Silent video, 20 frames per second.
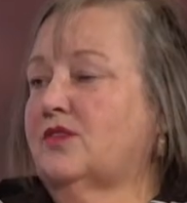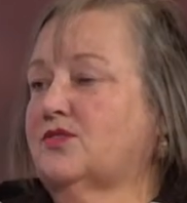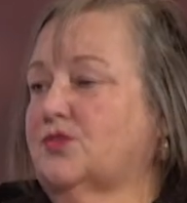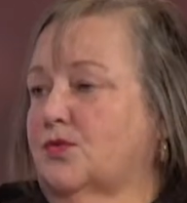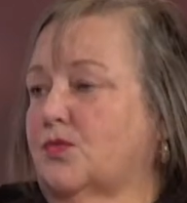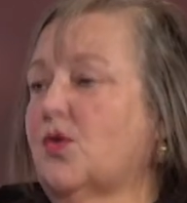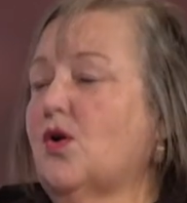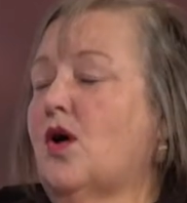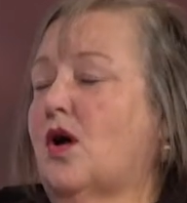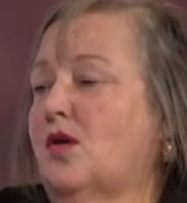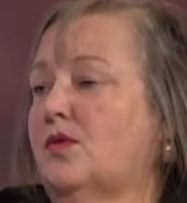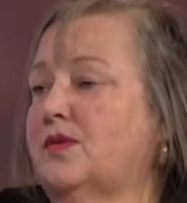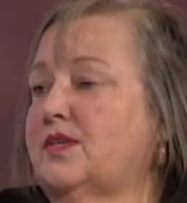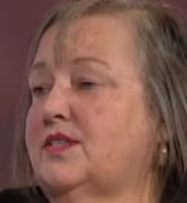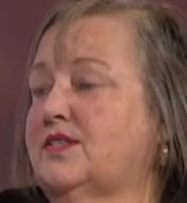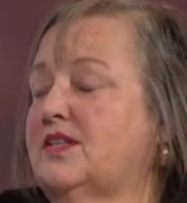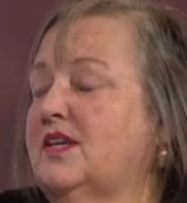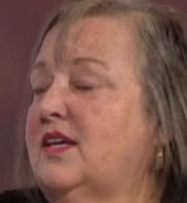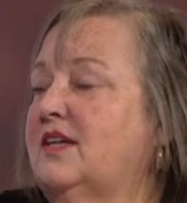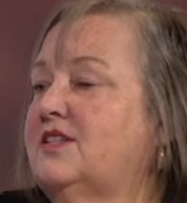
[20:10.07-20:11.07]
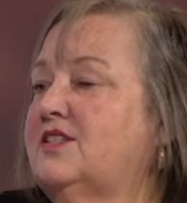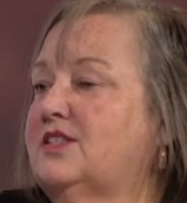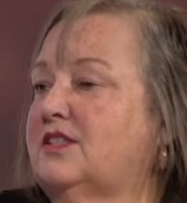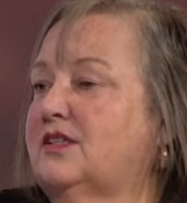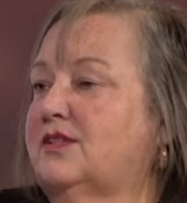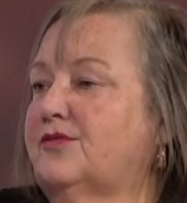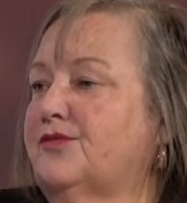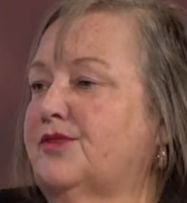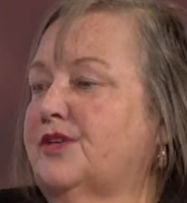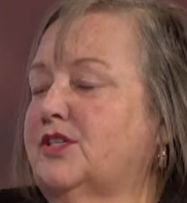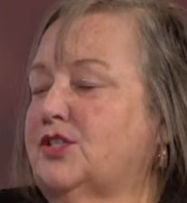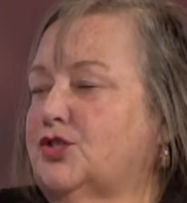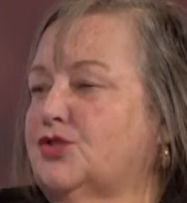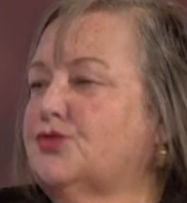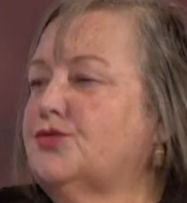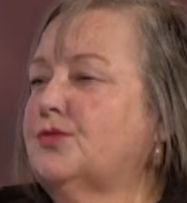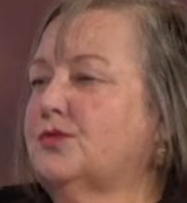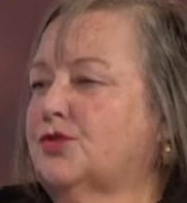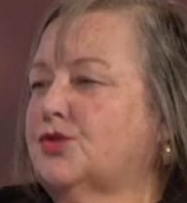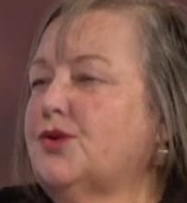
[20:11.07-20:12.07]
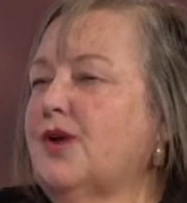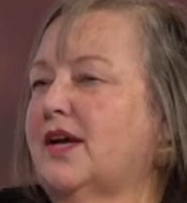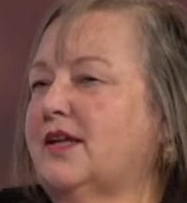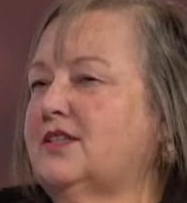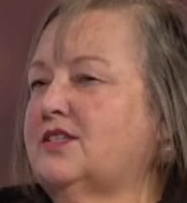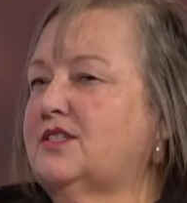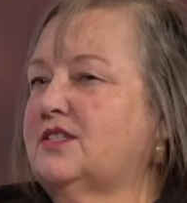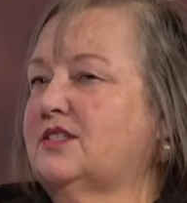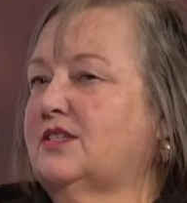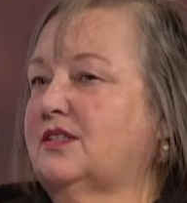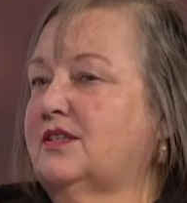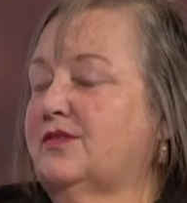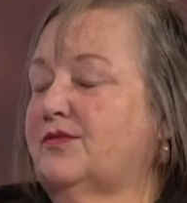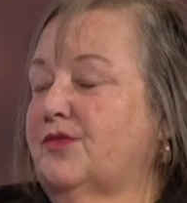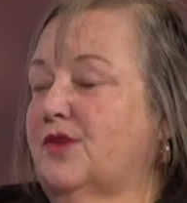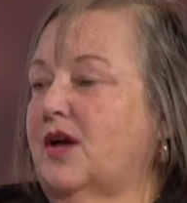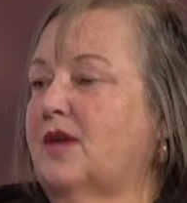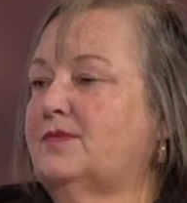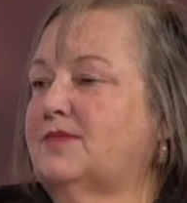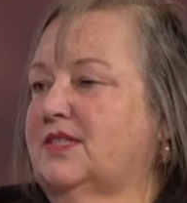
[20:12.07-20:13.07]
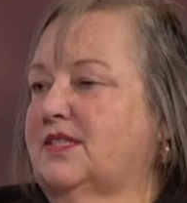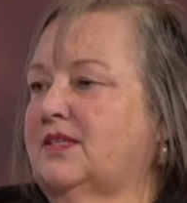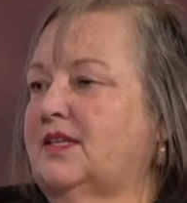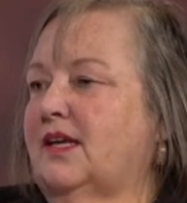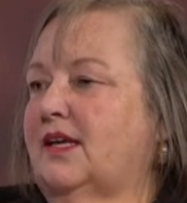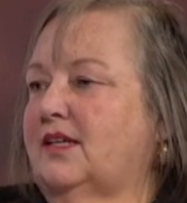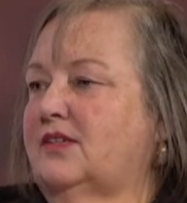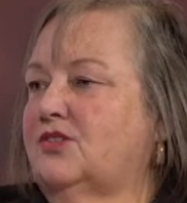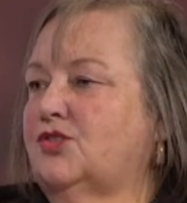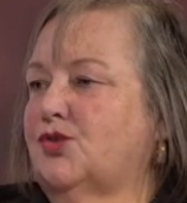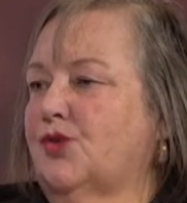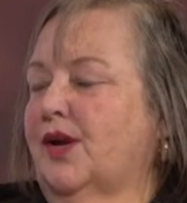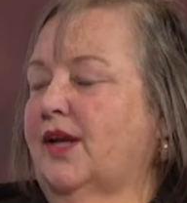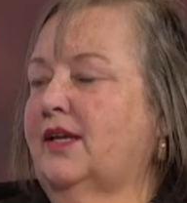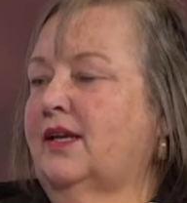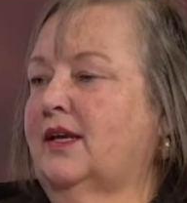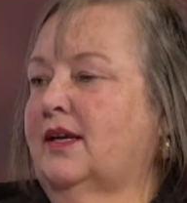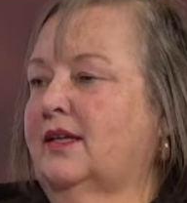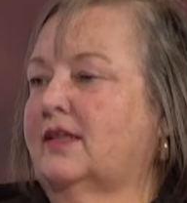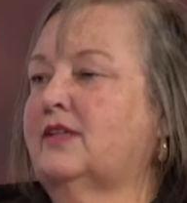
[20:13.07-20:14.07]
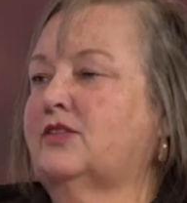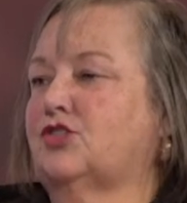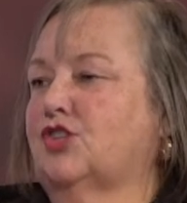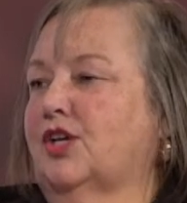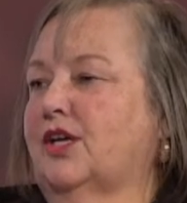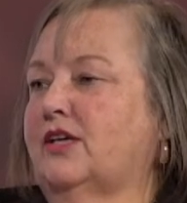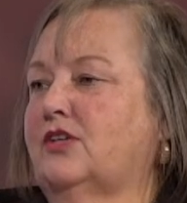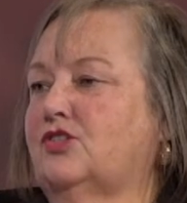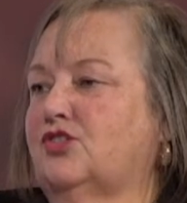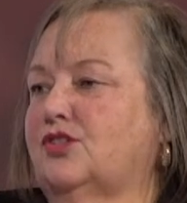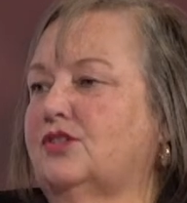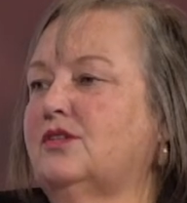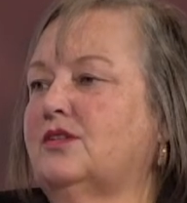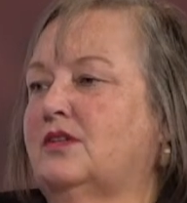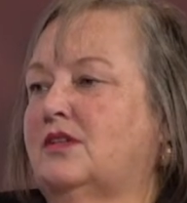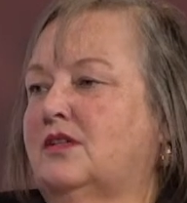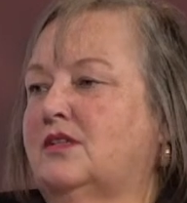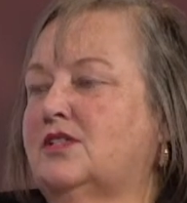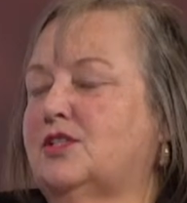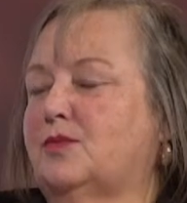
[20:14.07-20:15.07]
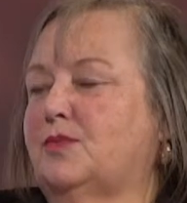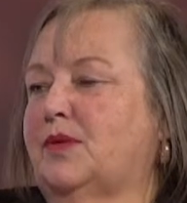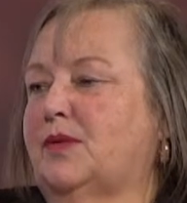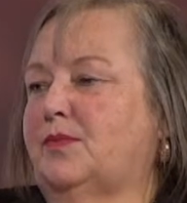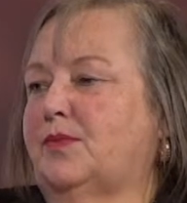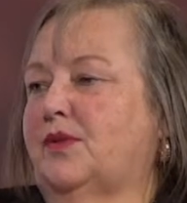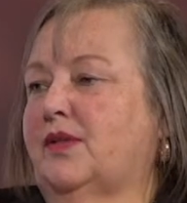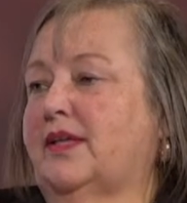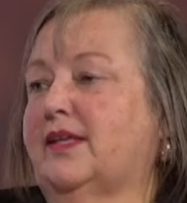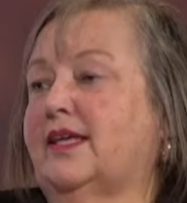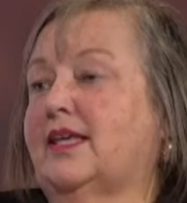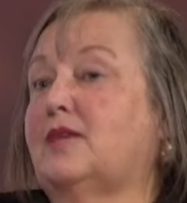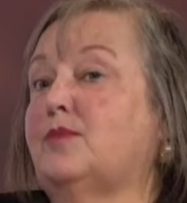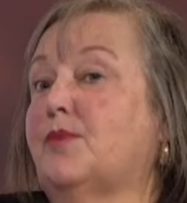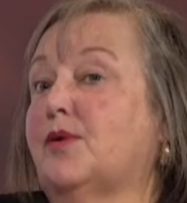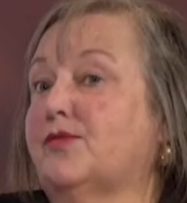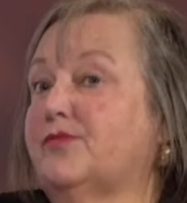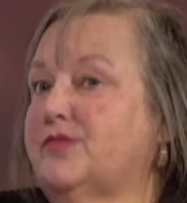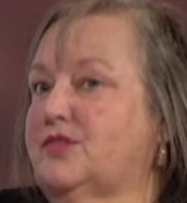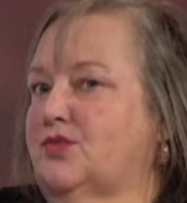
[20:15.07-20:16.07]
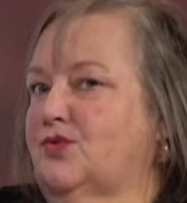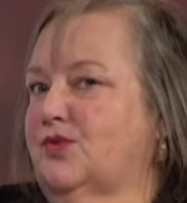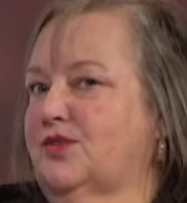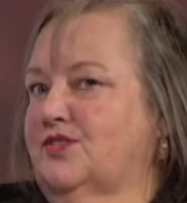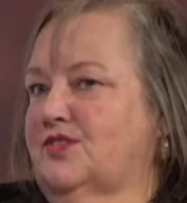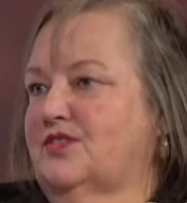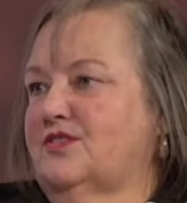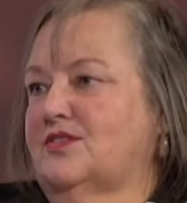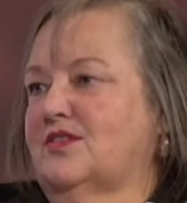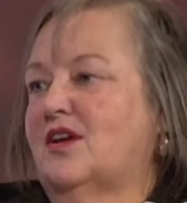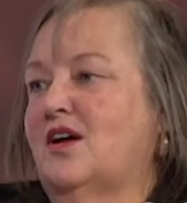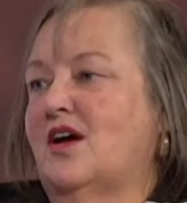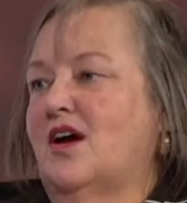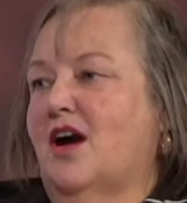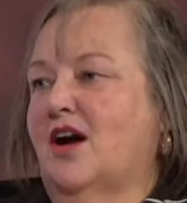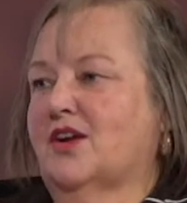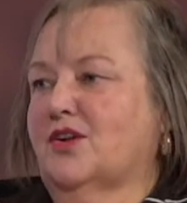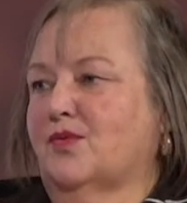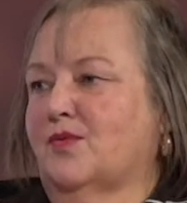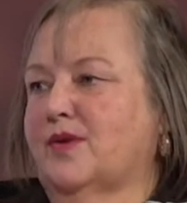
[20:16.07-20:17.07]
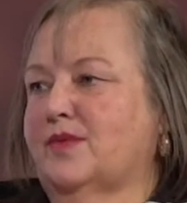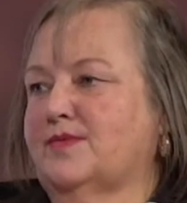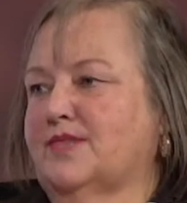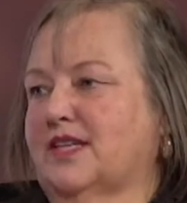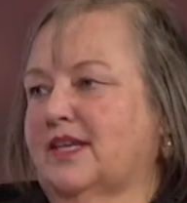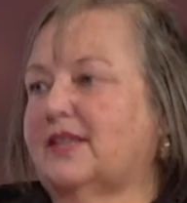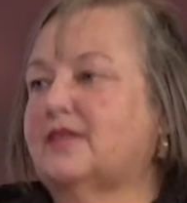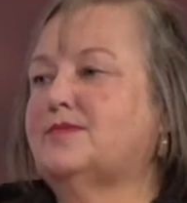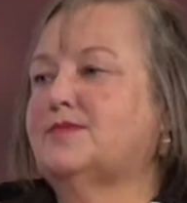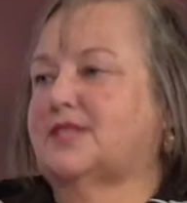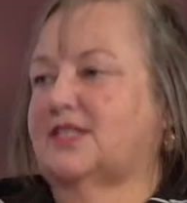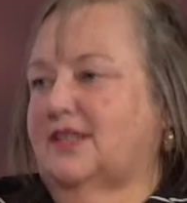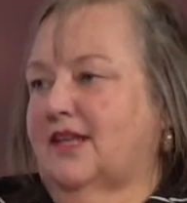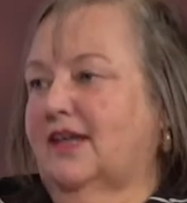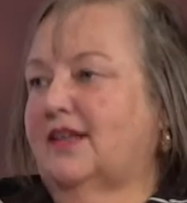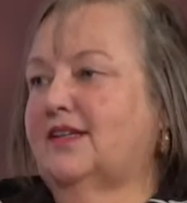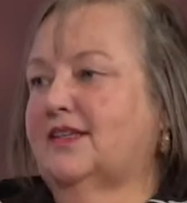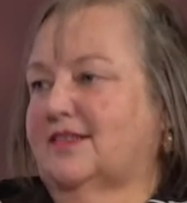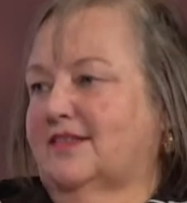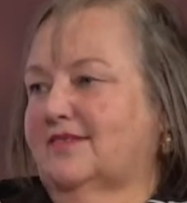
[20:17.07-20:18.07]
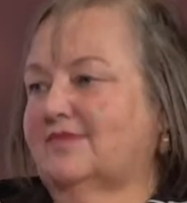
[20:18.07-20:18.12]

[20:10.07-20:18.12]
So we're always delivering, tr trying to deliver up to date training and education to people and keep our resources on our website up to date.